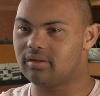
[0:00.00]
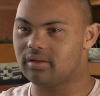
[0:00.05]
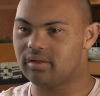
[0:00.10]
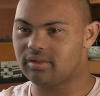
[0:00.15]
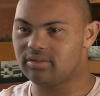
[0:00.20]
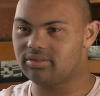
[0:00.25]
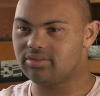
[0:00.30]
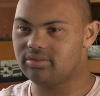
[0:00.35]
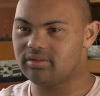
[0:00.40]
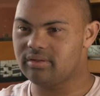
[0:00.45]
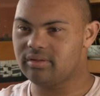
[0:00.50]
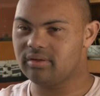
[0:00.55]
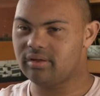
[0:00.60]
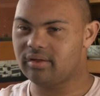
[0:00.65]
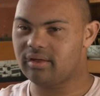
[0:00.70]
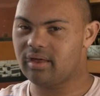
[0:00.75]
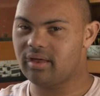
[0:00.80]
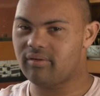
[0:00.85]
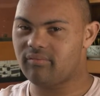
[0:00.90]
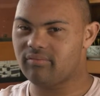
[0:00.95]
I think
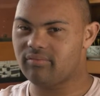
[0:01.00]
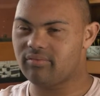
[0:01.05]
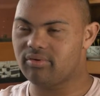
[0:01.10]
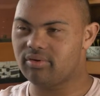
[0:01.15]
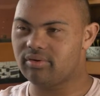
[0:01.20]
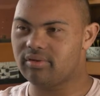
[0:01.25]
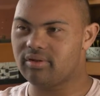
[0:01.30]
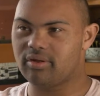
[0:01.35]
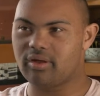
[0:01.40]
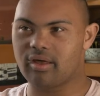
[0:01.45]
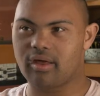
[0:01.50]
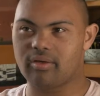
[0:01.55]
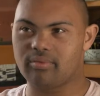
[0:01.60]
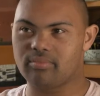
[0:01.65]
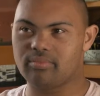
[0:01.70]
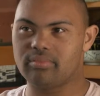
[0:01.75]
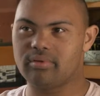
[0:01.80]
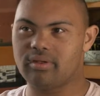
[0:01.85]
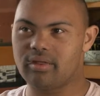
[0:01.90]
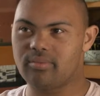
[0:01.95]
I have gone a, a
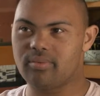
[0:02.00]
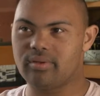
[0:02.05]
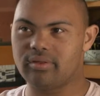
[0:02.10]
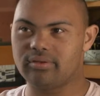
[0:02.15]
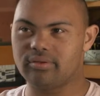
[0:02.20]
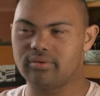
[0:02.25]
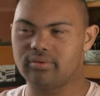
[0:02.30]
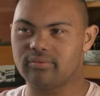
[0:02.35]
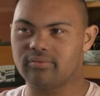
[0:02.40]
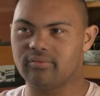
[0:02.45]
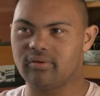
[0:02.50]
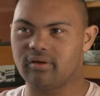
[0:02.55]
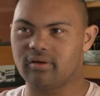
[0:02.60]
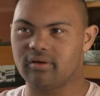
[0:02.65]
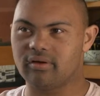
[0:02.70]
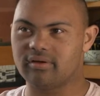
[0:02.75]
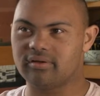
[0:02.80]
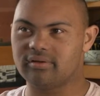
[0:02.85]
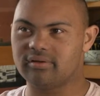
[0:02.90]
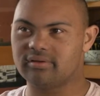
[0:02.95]
little bit too
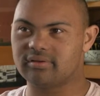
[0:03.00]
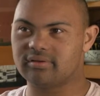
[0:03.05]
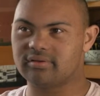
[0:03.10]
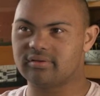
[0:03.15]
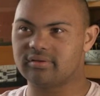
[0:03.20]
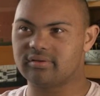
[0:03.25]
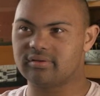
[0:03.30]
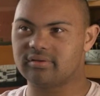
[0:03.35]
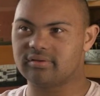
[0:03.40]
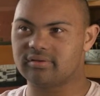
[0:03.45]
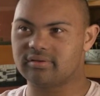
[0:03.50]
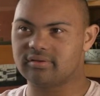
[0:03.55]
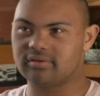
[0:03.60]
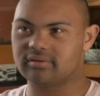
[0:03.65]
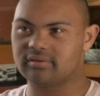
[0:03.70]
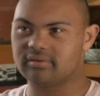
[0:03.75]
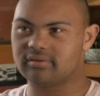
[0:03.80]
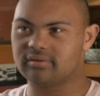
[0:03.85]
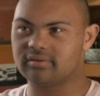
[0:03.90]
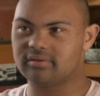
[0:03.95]
far.
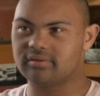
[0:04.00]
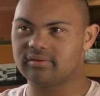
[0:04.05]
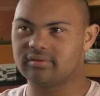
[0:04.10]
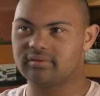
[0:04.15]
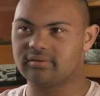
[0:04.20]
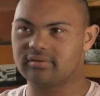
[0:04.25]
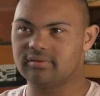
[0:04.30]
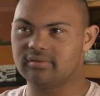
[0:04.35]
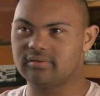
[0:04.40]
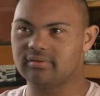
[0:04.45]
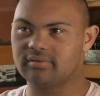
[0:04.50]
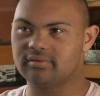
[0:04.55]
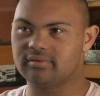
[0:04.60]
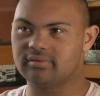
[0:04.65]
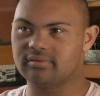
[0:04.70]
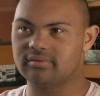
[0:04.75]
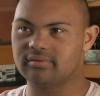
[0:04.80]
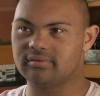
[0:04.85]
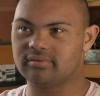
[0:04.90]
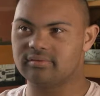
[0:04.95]
Well, thank you,
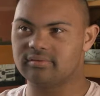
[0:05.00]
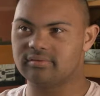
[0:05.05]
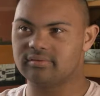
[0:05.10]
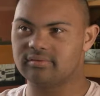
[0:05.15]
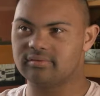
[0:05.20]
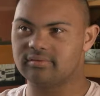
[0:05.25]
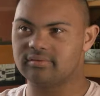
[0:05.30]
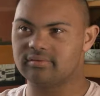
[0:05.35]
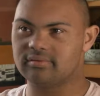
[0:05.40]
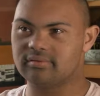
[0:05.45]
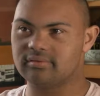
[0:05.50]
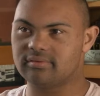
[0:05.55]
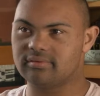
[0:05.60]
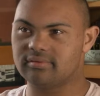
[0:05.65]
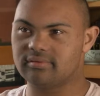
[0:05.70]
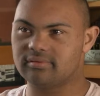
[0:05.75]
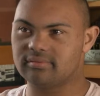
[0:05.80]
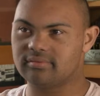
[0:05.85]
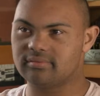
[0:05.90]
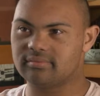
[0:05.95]
Dan.
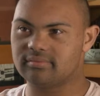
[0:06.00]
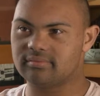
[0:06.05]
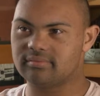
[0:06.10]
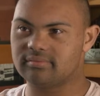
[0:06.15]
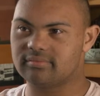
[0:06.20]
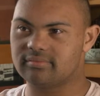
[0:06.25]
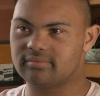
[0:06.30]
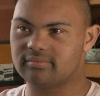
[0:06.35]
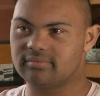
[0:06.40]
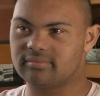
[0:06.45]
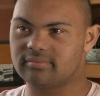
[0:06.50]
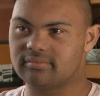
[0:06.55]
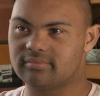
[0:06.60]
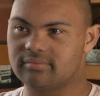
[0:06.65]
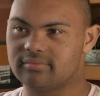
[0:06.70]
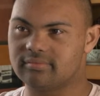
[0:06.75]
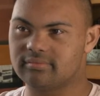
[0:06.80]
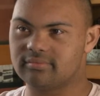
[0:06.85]
Back to the studio.